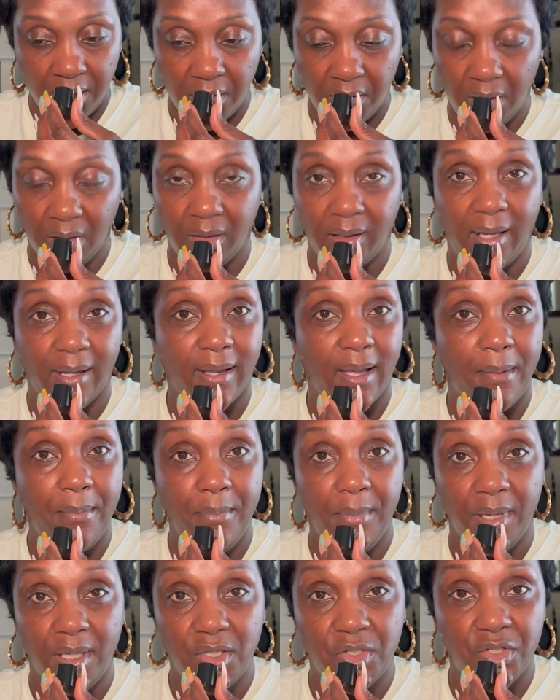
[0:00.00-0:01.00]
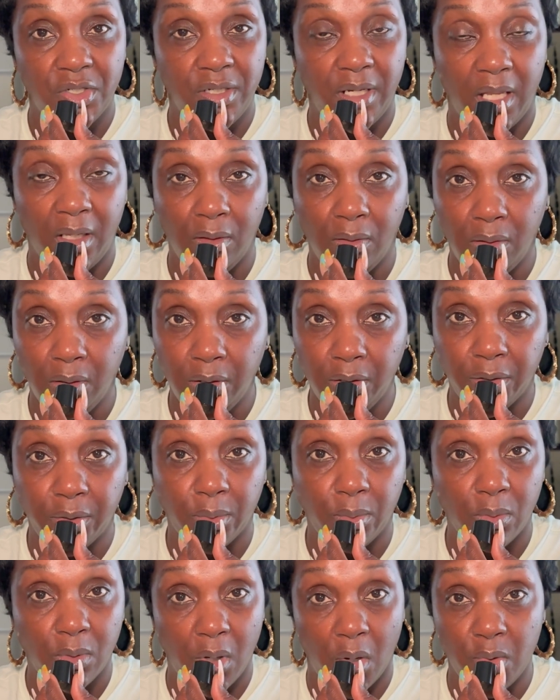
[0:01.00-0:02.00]
and like I mentioned, a
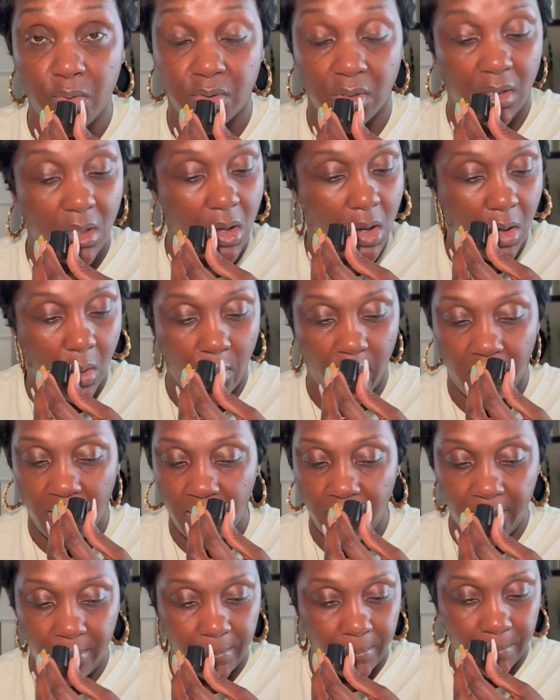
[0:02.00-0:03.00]
little goes a long way.